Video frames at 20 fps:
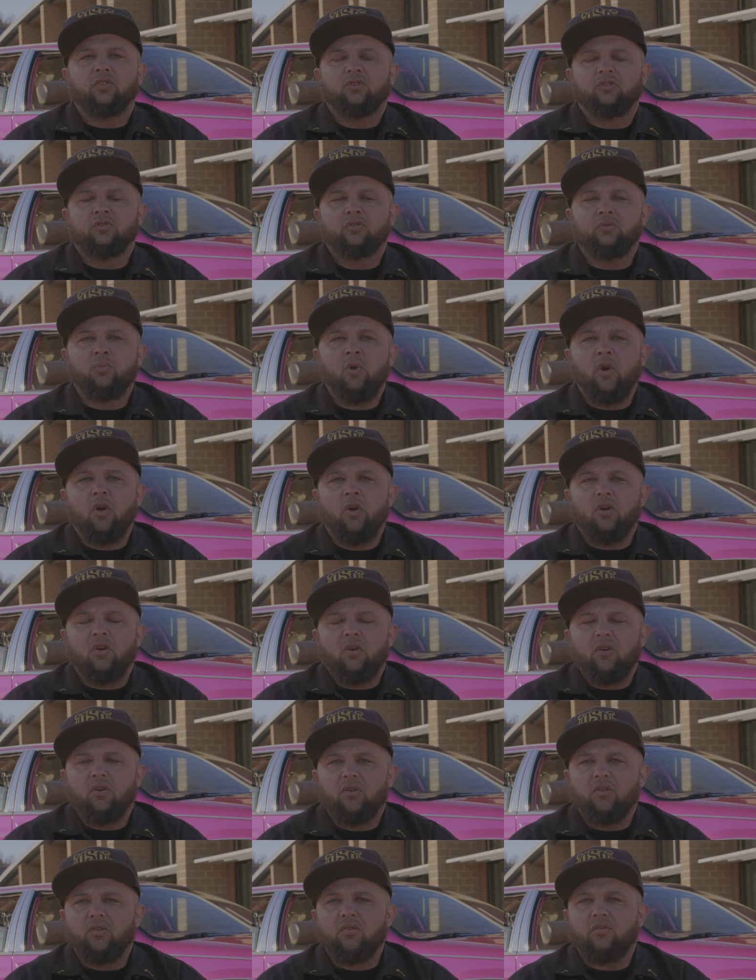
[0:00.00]
So Ma
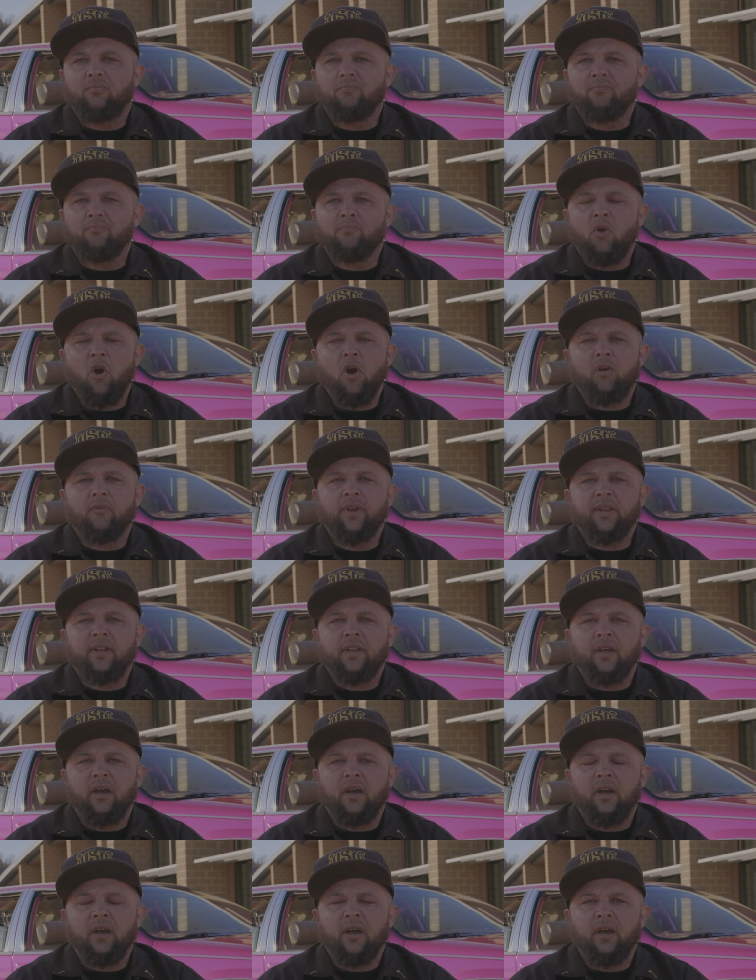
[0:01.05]
Margaret,
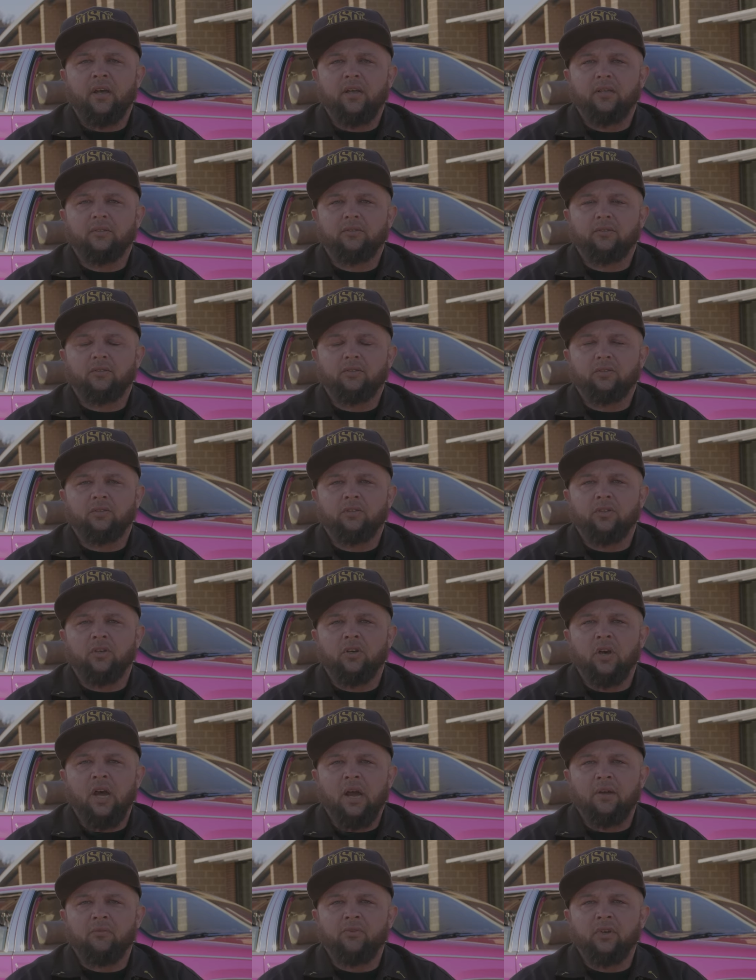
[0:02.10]
uh, you
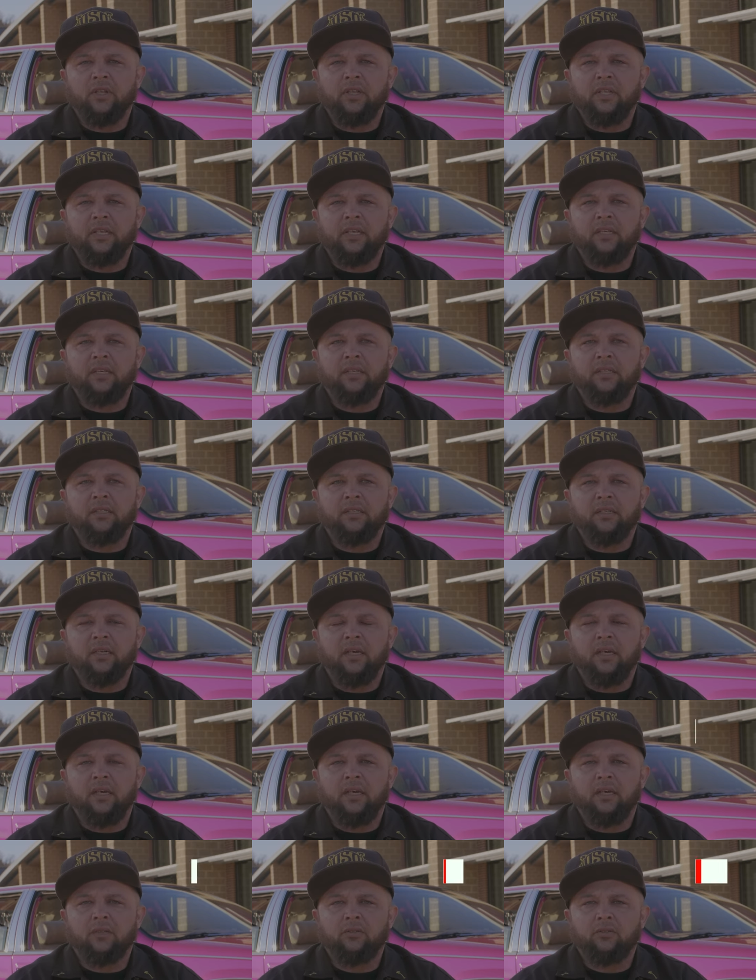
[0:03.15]
know, I really,
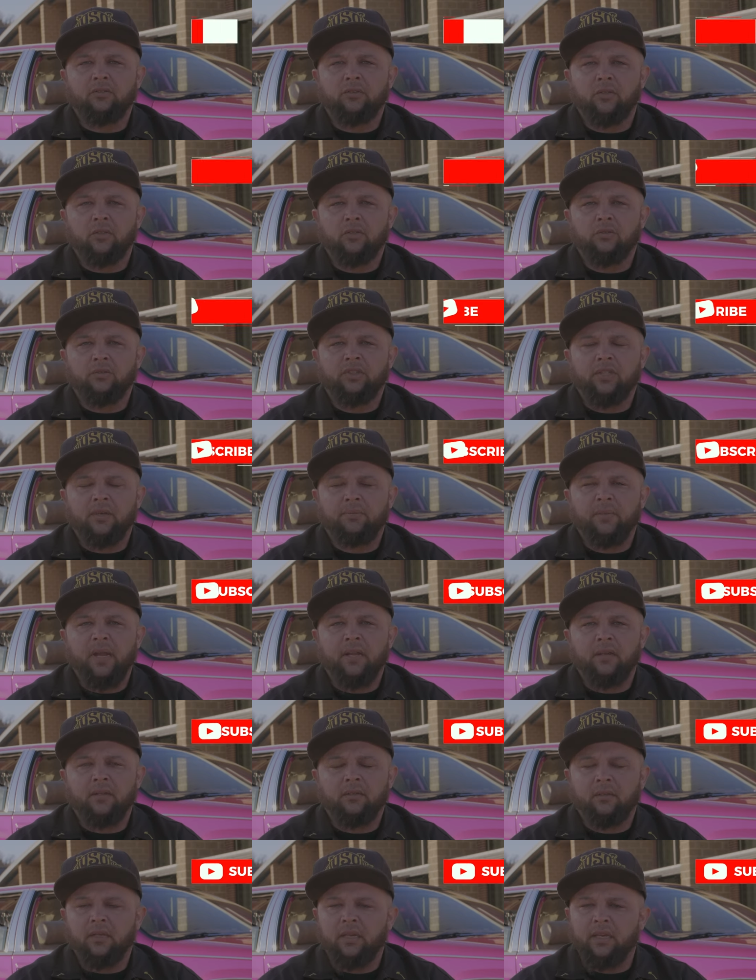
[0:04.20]
uh, you know, send my,
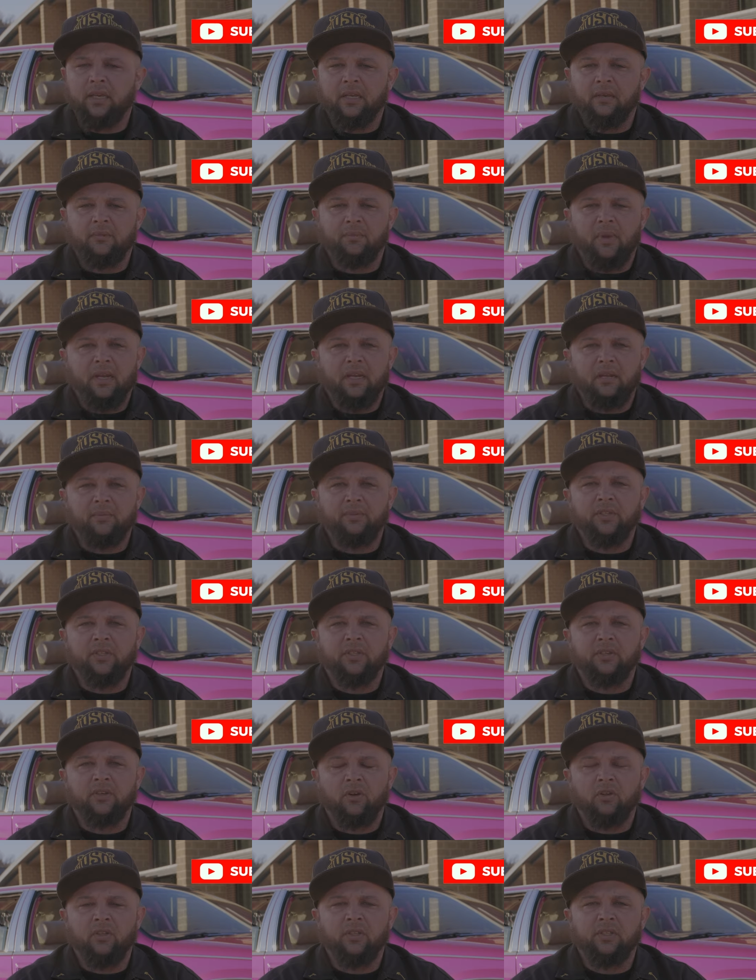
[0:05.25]
again, my deepest
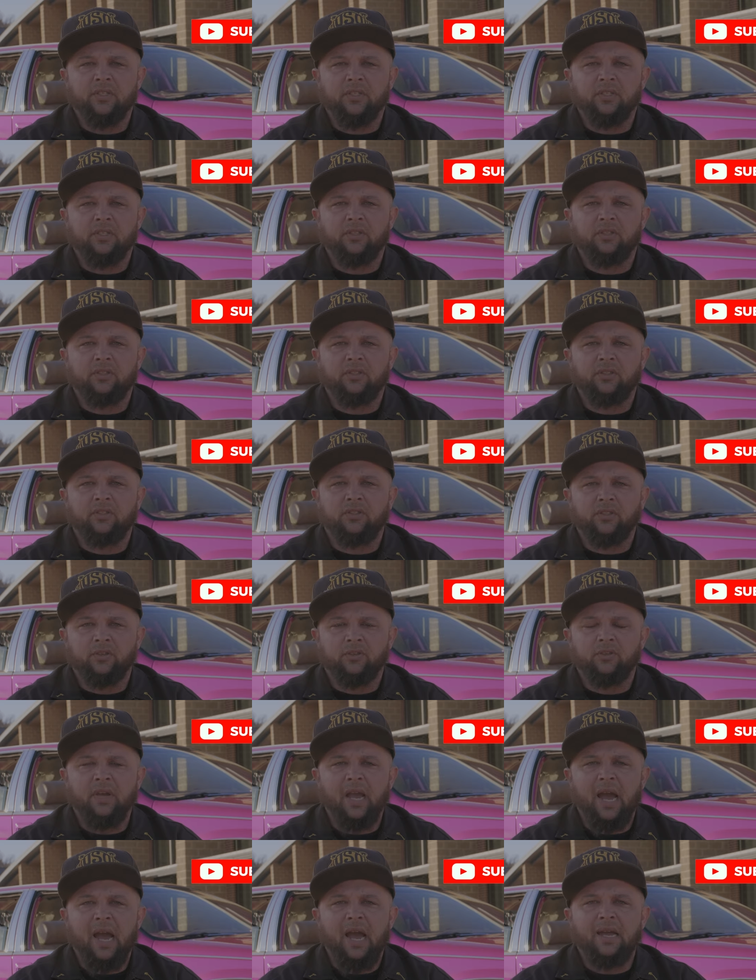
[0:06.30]
condolences to
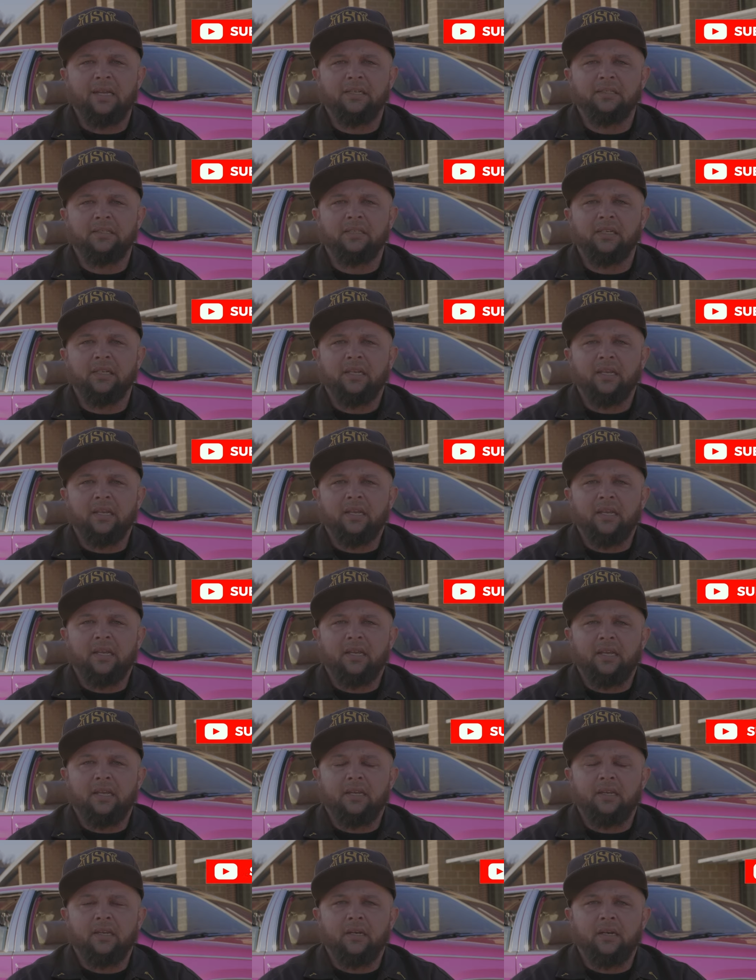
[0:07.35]
you guys
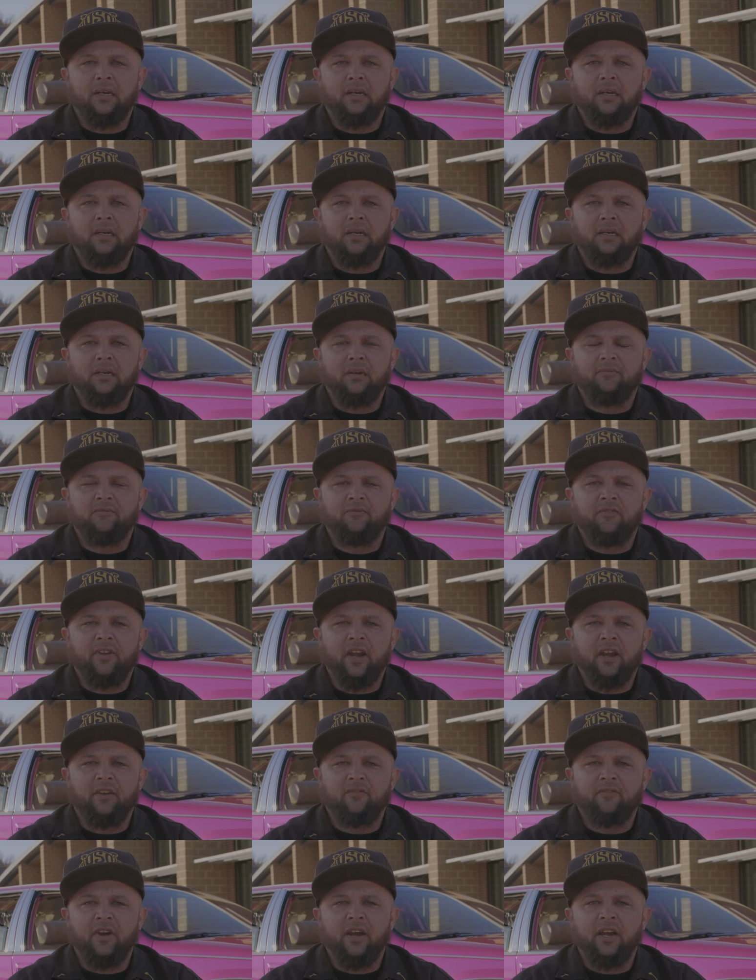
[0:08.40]
and uh, I'm
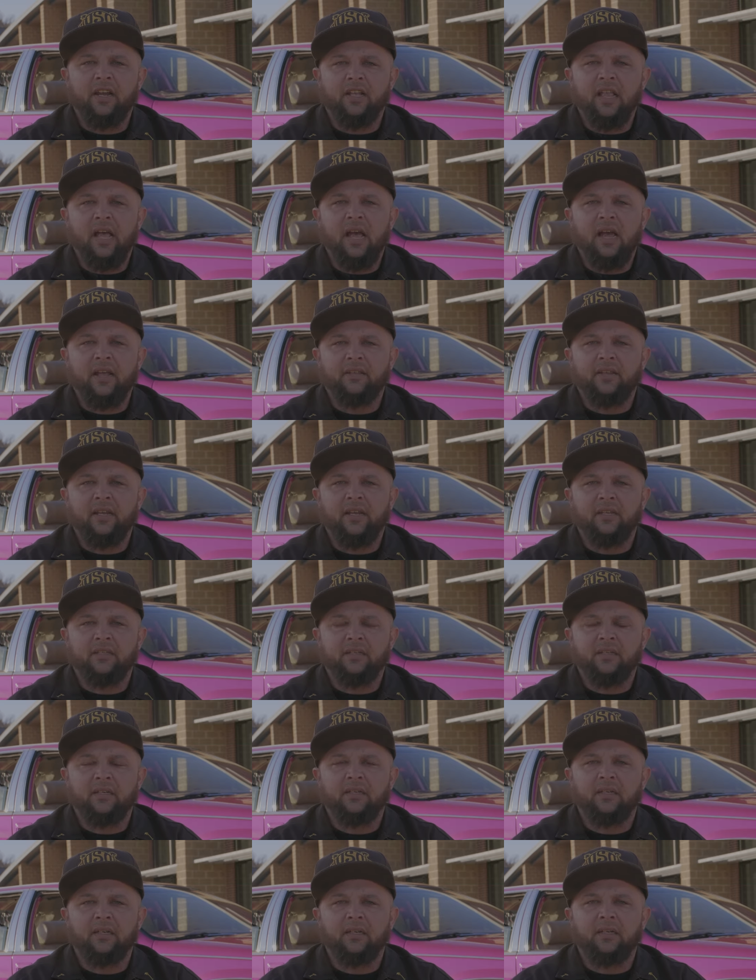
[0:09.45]
very, very glad that
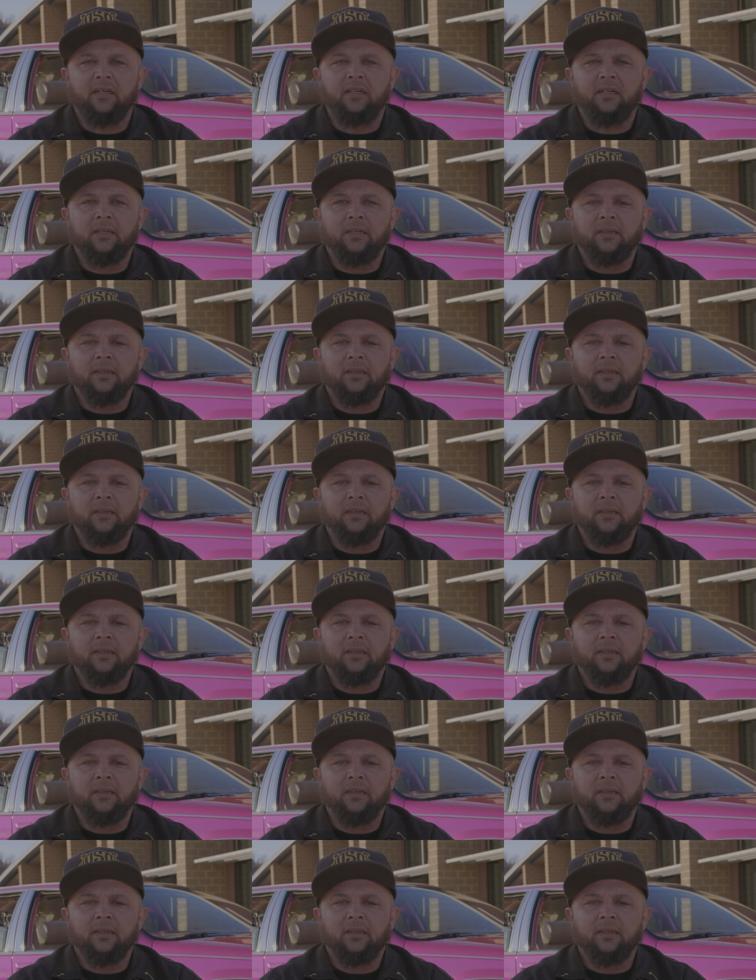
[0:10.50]
uh,